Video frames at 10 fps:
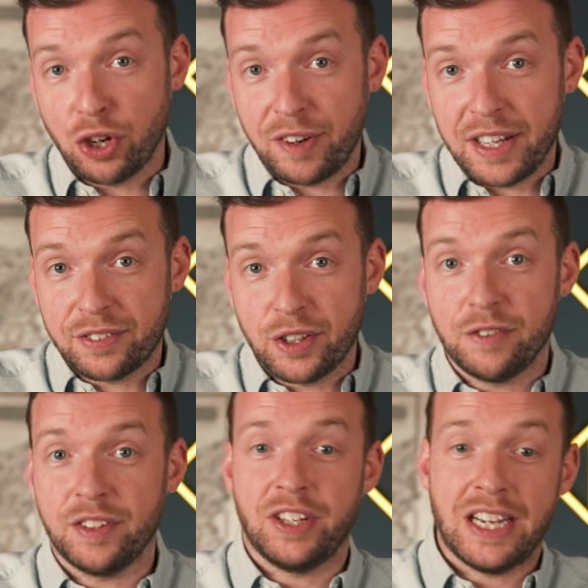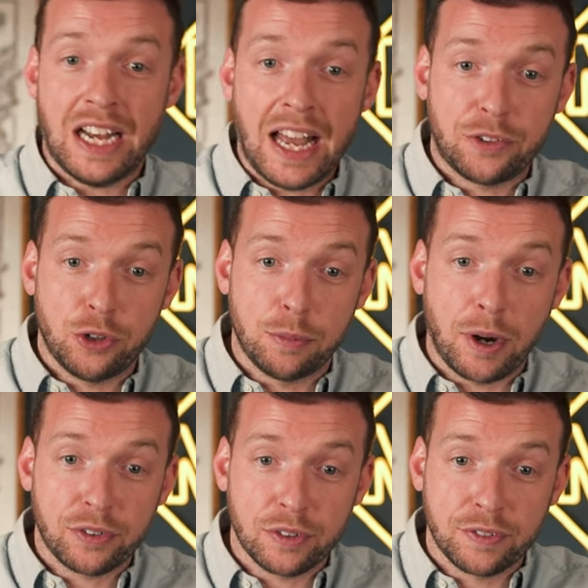courier service to collect your
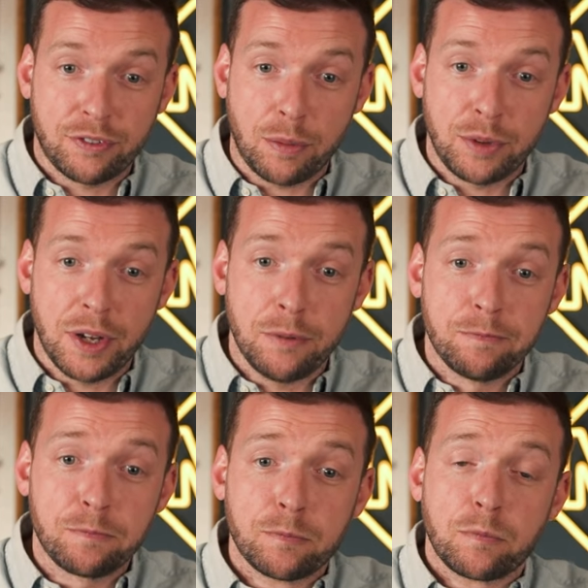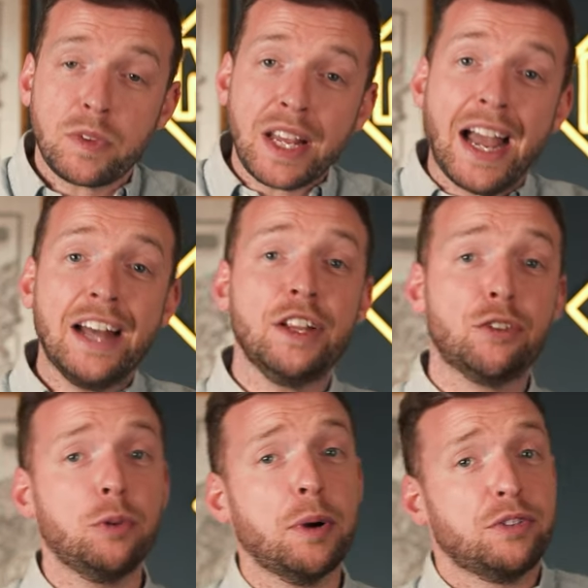bottles from you, and
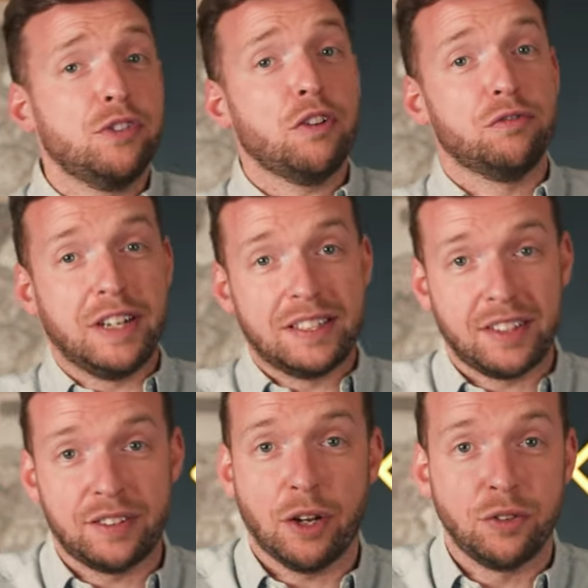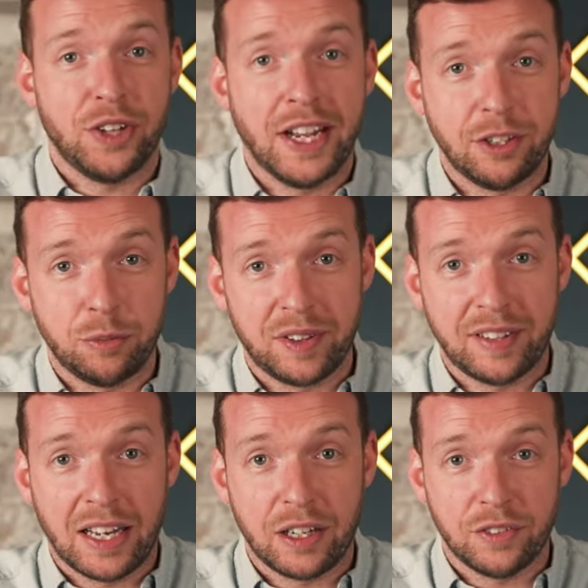there's almost no risk associated with
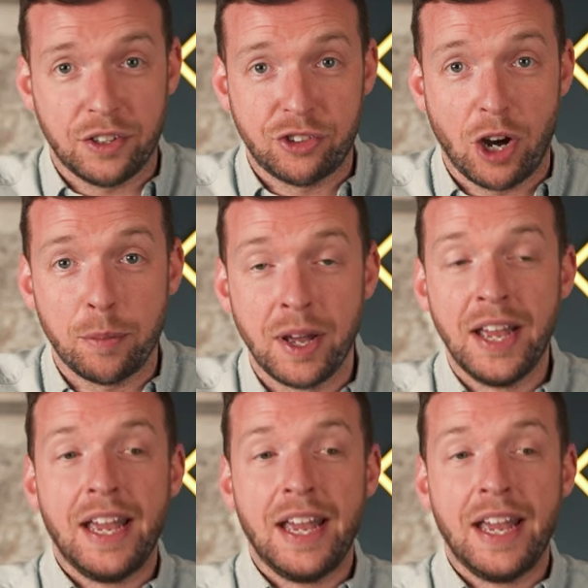selling on the shop.